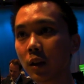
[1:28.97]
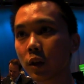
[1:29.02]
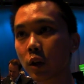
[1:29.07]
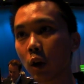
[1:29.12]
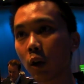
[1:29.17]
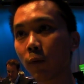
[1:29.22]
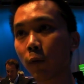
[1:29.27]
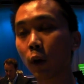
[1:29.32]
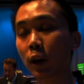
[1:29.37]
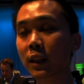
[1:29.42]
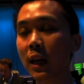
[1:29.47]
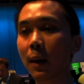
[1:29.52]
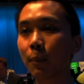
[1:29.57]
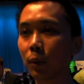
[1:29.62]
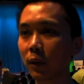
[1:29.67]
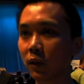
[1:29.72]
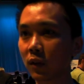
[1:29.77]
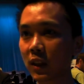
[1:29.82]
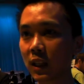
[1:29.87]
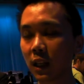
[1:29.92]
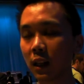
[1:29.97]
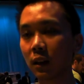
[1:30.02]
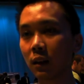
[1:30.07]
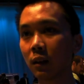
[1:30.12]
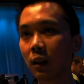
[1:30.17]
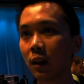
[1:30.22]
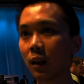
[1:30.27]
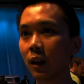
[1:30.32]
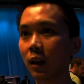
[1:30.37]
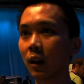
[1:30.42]
So, for example, you've seen.
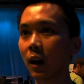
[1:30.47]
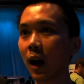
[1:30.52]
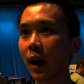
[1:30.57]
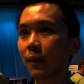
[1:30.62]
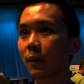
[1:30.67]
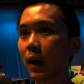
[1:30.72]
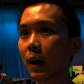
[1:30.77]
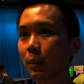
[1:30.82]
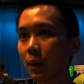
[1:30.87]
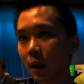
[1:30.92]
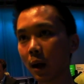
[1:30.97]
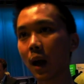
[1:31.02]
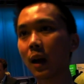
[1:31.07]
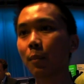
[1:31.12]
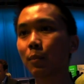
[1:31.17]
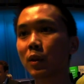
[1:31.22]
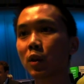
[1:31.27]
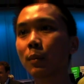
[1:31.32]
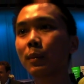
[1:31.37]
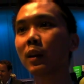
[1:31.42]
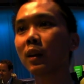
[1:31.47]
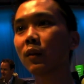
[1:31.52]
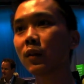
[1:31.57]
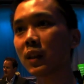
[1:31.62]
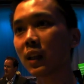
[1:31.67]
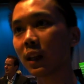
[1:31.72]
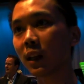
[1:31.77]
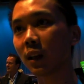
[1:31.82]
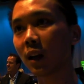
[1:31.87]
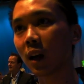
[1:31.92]
I'm, I'm, I'm assuming you've
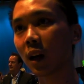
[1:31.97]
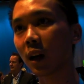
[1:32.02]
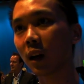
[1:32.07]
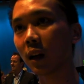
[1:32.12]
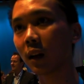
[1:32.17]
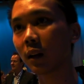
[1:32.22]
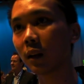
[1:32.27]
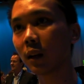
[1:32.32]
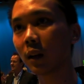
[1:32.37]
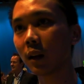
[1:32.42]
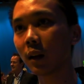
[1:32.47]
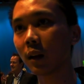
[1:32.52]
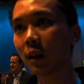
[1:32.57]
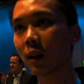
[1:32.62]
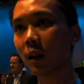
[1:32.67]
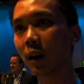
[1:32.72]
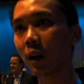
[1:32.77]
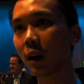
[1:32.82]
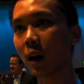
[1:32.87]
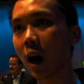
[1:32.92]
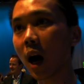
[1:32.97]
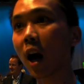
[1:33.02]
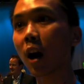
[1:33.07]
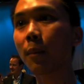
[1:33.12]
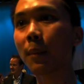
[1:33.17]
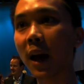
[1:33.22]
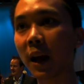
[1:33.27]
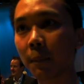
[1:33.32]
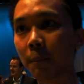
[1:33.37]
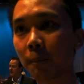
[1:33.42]
seen uh,
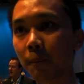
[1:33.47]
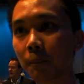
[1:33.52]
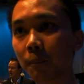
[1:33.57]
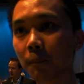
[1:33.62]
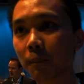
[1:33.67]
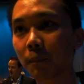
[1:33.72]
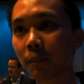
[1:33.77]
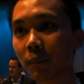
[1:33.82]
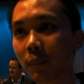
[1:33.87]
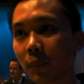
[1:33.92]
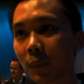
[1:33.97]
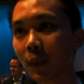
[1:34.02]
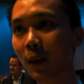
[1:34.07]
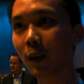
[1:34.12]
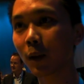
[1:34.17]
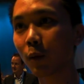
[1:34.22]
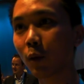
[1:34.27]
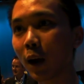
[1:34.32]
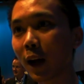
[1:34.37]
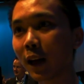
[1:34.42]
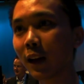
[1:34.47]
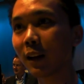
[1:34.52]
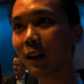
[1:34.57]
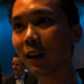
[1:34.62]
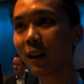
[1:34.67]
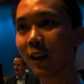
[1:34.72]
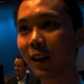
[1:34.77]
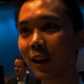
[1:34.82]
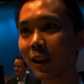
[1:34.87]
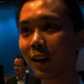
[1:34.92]
Iron Man, right?
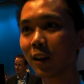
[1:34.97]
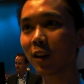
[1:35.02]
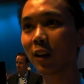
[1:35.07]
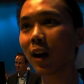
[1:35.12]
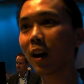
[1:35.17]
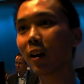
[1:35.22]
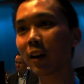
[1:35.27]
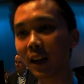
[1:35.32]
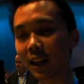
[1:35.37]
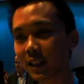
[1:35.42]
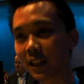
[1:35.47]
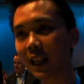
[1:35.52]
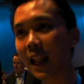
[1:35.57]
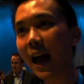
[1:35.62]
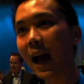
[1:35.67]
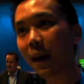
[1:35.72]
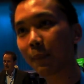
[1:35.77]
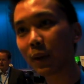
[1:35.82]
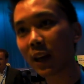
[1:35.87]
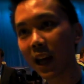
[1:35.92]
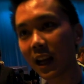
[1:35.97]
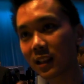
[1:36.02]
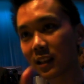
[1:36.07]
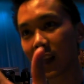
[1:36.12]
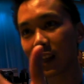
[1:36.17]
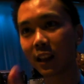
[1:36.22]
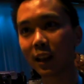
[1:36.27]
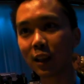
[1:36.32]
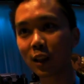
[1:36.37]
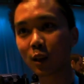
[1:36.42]
You know, in his lab, he has
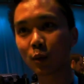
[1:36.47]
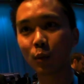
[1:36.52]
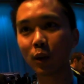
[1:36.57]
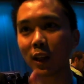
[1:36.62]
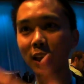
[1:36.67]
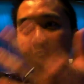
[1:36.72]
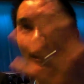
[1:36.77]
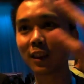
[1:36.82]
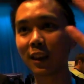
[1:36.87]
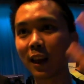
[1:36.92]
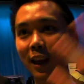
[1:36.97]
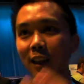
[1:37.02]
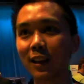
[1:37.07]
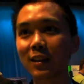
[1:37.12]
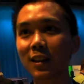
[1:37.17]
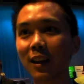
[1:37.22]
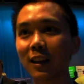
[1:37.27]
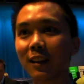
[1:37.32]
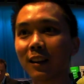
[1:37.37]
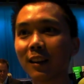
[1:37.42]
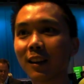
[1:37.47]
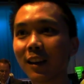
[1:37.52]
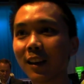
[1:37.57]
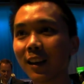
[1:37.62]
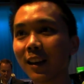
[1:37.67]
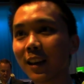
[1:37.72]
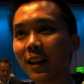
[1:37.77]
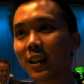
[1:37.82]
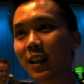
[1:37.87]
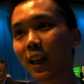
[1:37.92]
like these 3D things, and
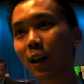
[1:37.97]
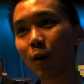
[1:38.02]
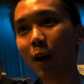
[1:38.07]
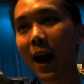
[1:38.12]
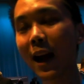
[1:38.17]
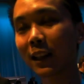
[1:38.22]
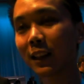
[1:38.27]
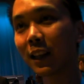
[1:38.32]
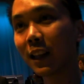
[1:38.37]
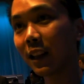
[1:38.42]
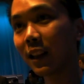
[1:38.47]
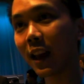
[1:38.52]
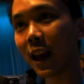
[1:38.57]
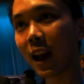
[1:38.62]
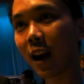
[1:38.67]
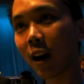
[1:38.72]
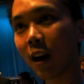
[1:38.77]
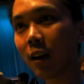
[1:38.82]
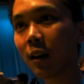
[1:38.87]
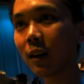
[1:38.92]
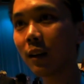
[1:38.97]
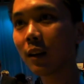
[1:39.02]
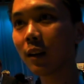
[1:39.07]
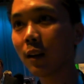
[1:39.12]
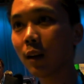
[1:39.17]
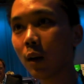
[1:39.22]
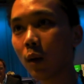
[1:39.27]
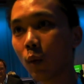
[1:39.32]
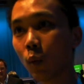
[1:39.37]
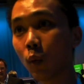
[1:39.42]
he's interacting in the air.
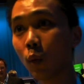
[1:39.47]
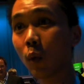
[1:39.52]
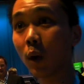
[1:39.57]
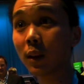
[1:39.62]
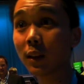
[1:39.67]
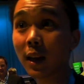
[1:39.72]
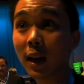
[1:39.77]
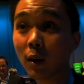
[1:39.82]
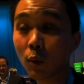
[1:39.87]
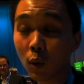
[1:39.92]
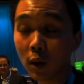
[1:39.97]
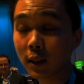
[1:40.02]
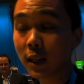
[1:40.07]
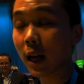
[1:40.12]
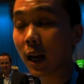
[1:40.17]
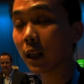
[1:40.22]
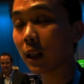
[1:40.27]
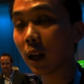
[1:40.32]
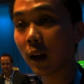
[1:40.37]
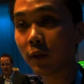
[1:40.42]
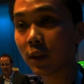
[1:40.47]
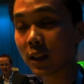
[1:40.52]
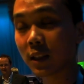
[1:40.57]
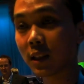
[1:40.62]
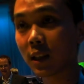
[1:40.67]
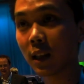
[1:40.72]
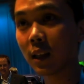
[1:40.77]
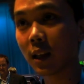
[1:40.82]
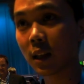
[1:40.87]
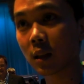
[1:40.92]
Yeah. One day, one day, I'd love to
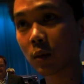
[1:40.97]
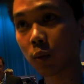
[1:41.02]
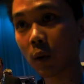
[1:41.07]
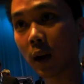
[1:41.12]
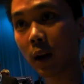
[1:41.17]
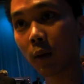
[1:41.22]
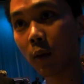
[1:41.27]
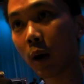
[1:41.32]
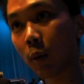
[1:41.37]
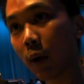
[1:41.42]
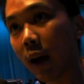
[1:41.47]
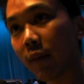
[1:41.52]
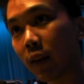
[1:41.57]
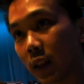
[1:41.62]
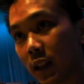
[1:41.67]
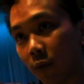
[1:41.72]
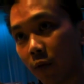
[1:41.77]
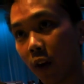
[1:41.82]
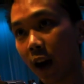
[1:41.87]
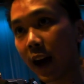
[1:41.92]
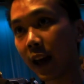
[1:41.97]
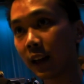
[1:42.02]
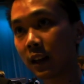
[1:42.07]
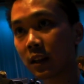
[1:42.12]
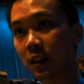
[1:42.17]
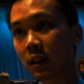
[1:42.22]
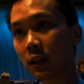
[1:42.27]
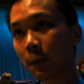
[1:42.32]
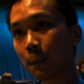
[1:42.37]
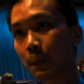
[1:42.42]
see this. Right, right. We have a
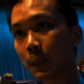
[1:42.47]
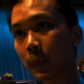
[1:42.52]
device